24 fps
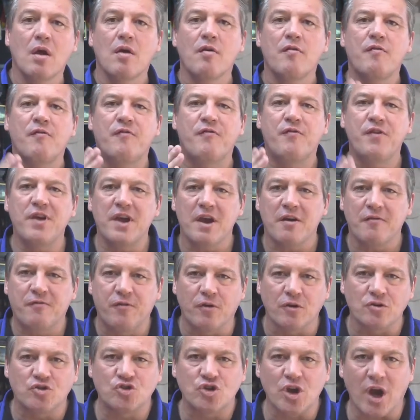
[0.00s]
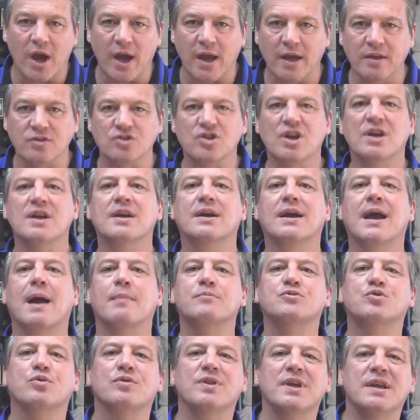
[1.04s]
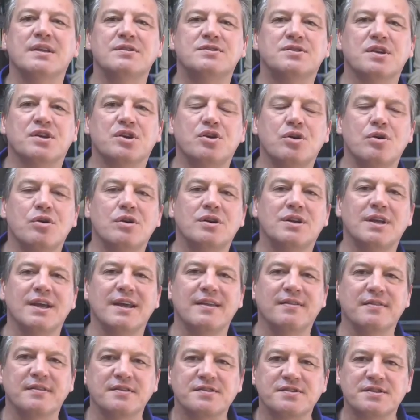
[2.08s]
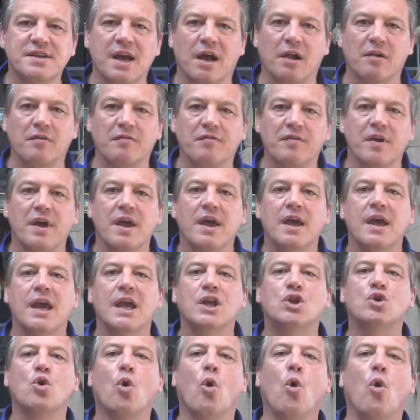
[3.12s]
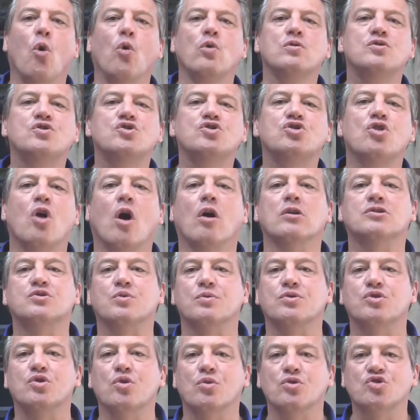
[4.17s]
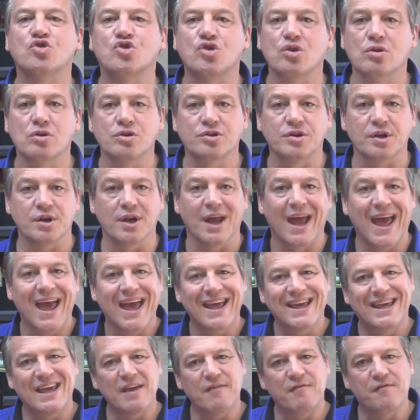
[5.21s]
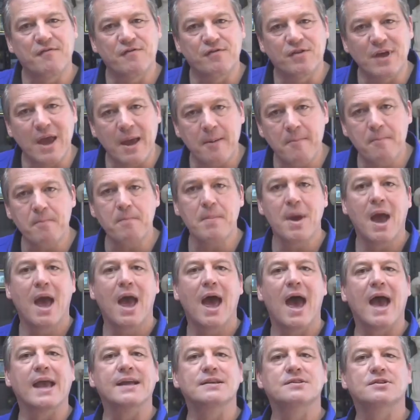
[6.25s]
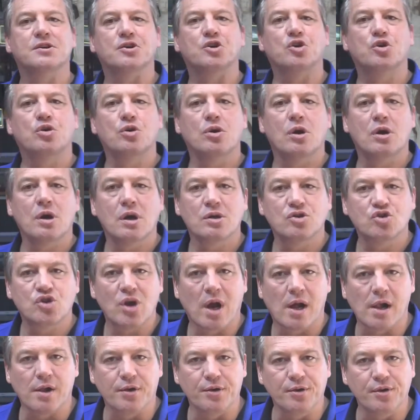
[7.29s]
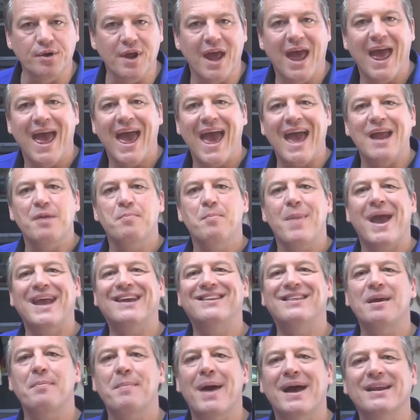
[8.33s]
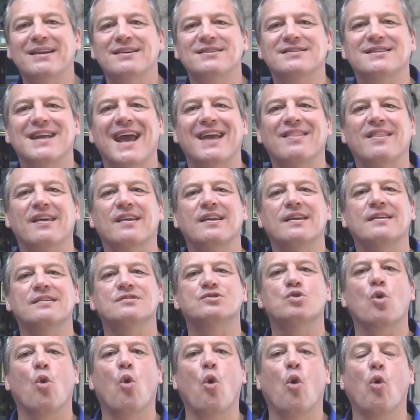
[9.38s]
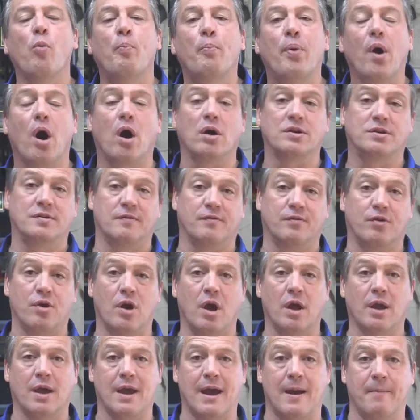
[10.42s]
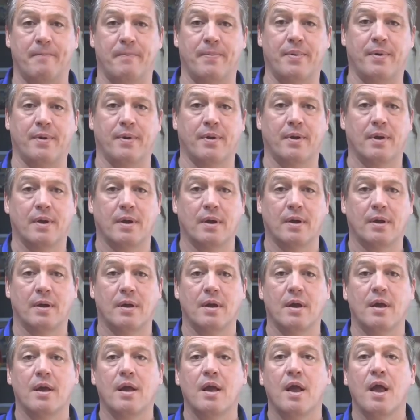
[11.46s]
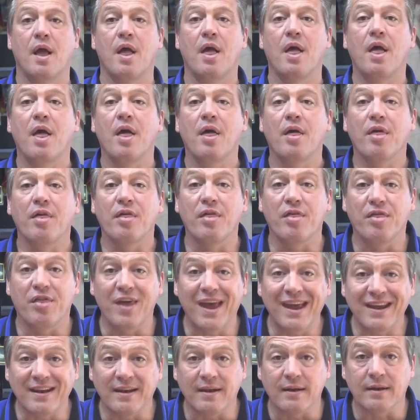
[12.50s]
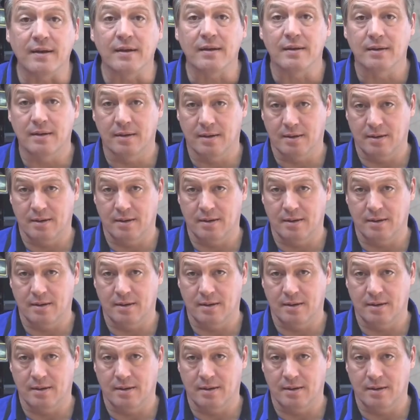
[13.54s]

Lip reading: Fear for change comes with insecurity in the self. It all starts with your children. Give them a secure childhood and make them understand that it is all part of growing up. Then